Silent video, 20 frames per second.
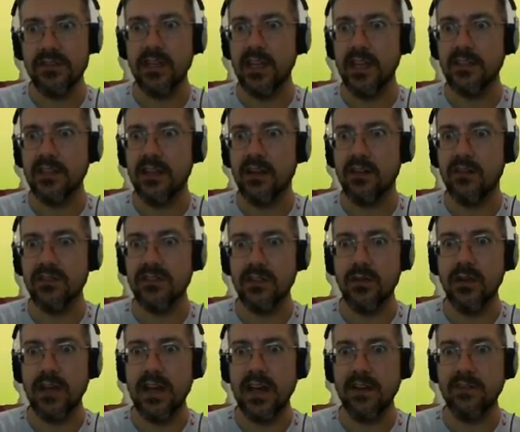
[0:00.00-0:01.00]
8000
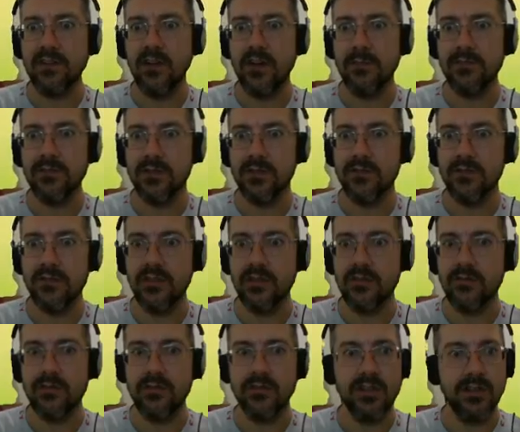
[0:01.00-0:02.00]
you have the option
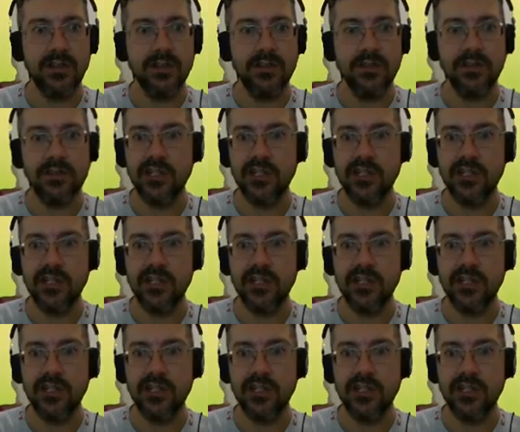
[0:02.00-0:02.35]
to